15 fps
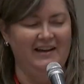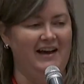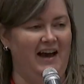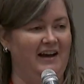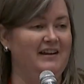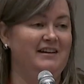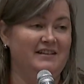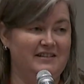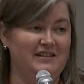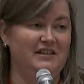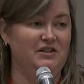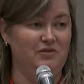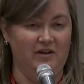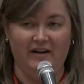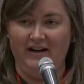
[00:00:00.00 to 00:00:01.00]
And it is in
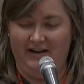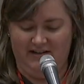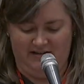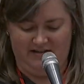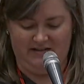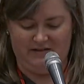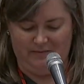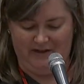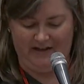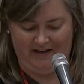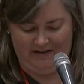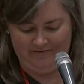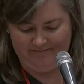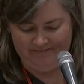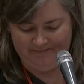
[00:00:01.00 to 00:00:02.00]
your hands this weekend.